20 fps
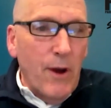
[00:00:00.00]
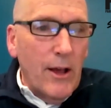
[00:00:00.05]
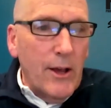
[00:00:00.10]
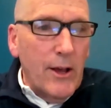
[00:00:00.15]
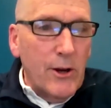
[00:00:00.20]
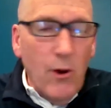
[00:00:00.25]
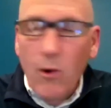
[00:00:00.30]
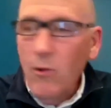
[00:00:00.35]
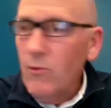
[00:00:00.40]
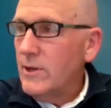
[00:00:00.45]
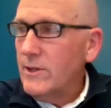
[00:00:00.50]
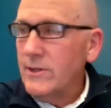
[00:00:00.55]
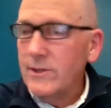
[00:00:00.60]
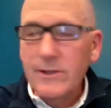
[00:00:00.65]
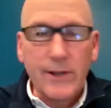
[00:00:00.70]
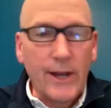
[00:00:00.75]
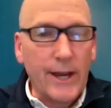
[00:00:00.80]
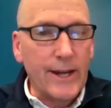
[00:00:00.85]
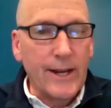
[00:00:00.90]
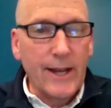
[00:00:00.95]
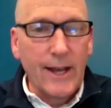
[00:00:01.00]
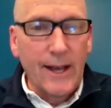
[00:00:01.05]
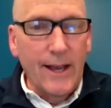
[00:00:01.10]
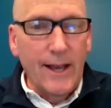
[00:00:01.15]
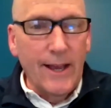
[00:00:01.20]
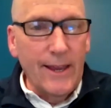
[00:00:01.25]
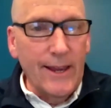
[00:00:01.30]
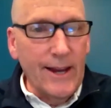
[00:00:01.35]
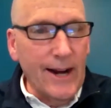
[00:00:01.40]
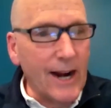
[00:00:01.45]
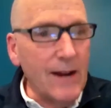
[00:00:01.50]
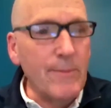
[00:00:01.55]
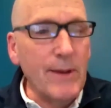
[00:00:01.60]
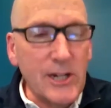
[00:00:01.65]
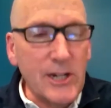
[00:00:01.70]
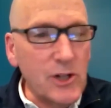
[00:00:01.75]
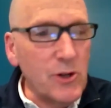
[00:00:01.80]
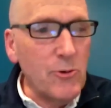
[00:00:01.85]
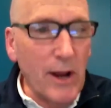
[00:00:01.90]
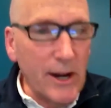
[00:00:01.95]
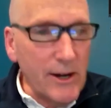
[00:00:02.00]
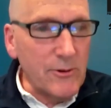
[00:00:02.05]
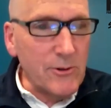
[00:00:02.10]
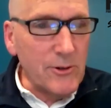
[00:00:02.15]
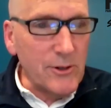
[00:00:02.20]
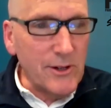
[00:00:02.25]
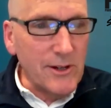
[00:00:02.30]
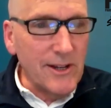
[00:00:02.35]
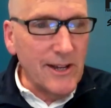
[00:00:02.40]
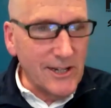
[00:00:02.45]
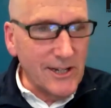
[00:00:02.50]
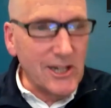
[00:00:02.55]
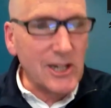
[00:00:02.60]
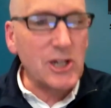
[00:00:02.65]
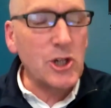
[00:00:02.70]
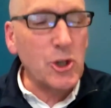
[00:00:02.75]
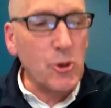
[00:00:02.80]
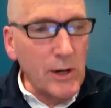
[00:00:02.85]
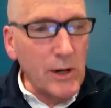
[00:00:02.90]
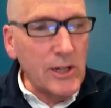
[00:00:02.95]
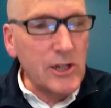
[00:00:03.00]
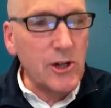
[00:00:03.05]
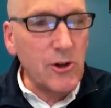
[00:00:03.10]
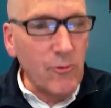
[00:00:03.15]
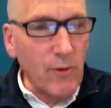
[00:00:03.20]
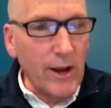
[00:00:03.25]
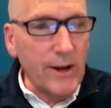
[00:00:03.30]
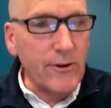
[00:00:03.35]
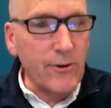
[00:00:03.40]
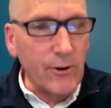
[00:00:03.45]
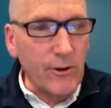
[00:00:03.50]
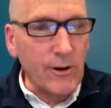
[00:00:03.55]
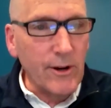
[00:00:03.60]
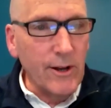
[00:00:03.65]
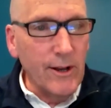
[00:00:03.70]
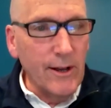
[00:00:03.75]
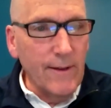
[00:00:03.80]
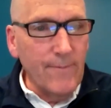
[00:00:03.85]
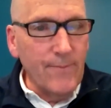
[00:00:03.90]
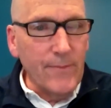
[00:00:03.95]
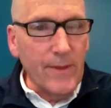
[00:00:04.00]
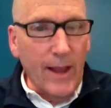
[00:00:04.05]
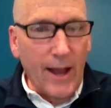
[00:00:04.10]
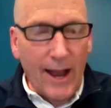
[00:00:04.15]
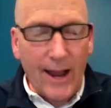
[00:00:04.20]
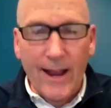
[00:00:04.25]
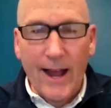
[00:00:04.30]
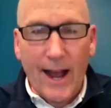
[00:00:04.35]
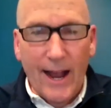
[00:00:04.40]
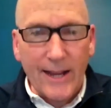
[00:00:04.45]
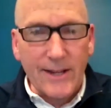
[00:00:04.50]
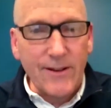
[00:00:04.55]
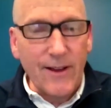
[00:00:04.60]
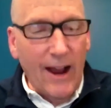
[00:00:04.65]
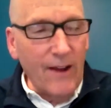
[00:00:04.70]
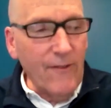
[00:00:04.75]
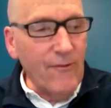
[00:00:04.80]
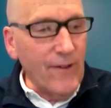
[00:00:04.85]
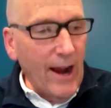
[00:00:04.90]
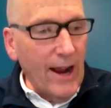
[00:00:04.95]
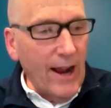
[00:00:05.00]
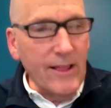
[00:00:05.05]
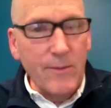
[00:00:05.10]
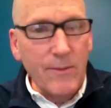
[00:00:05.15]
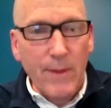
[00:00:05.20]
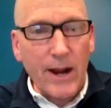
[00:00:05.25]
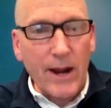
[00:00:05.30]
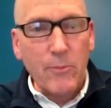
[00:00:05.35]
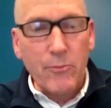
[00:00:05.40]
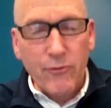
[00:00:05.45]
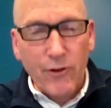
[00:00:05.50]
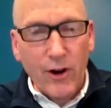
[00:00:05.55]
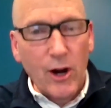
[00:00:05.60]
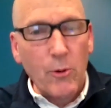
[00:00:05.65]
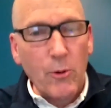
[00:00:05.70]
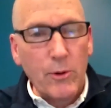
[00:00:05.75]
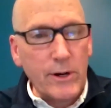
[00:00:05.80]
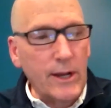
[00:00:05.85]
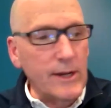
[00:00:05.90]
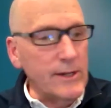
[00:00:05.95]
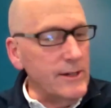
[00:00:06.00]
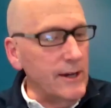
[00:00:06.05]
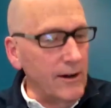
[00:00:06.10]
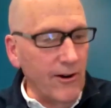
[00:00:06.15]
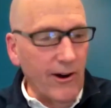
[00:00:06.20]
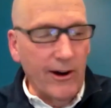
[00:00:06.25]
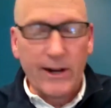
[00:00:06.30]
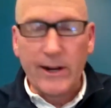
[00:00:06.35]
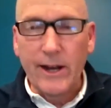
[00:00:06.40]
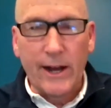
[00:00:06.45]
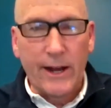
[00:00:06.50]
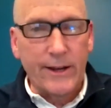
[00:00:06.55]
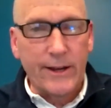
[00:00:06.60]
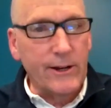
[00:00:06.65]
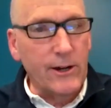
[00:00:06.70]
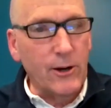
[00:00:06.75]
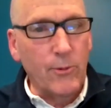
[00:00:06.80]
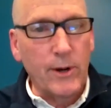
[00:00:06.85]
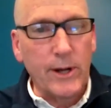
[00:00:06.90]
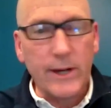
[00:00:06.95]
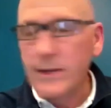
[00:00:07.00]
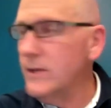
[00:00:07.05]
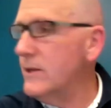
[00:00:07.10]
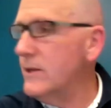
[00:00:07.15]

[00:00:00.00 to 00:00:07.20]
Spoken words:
know this, like, you got to make surrenders. It's a sweet surrender. I finally made a prayer one night. I was like, all right, God, you know what?